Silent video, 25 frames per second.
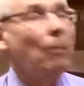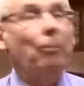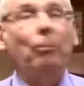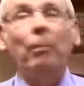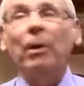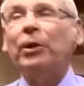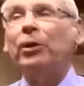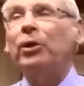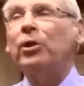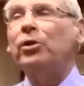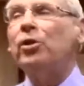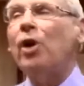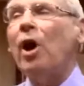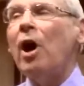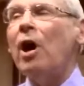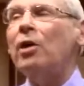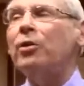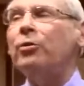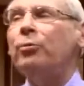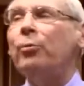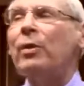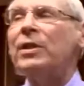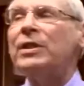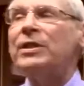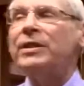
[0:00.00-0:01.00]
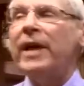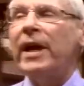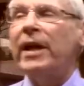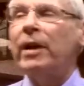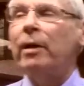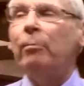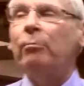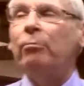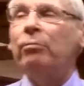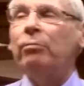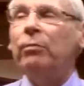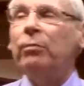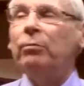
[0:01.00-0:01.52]
But there's also a set
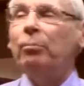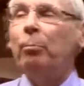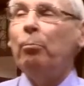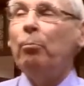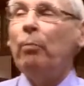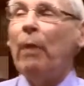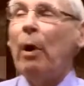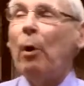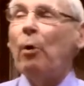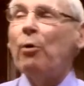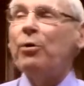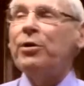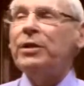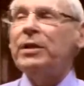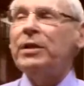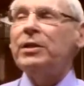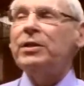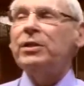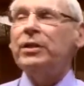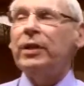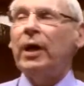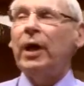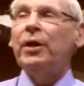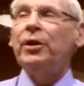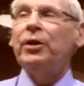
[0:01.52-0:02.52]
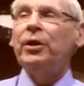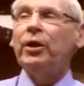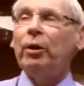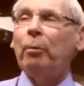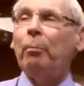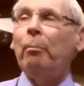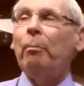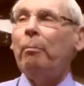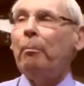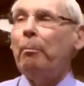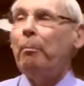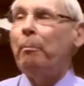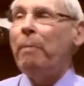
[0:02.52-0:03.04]
of motions under
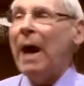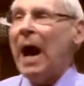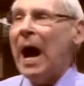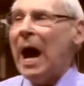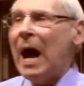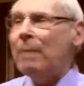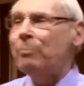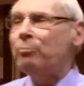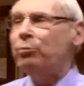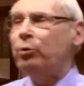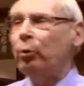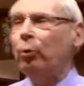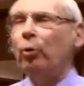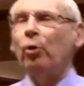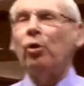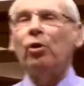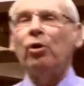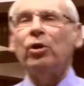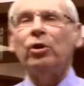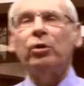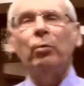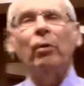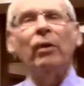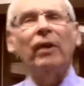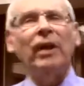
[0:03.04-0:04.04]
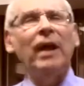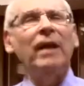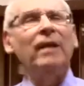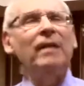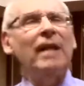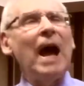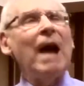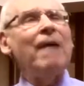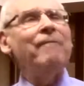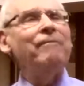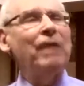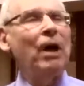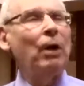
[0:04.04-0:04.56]
Bob's rules. Well,
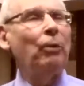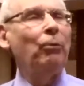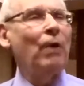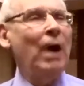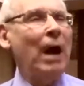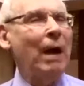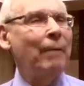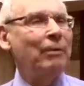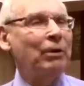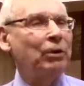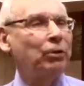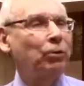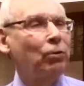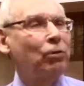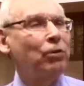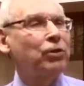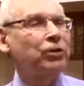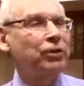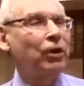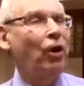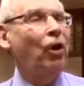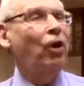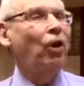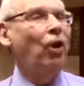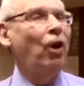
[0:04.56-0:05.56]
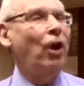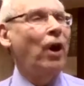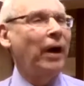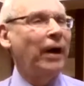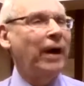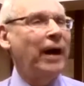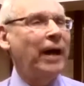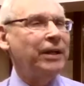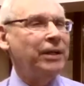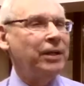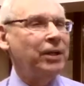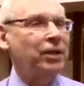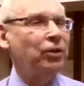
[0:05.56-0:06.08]
I've done Robert's rules so long,
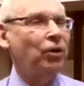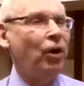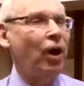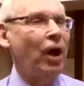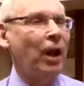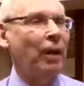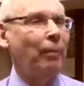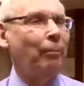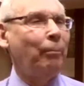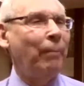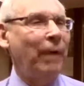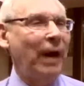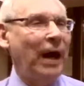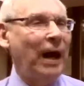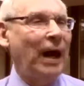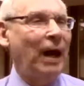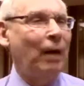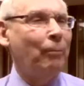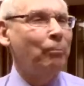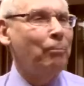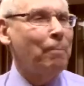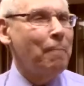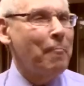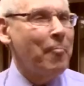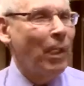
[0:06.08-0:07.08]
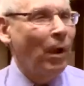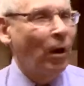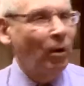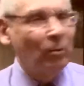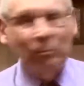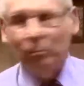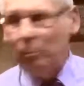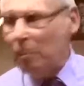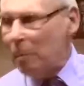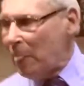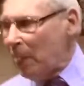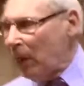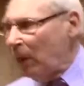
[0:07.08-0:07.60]
I just call them Bob.
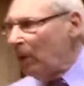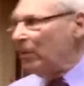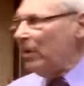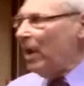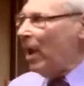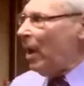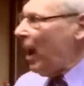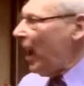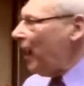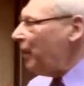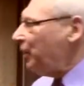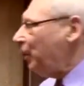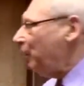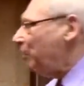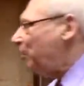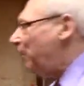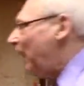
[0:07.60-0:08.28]
Under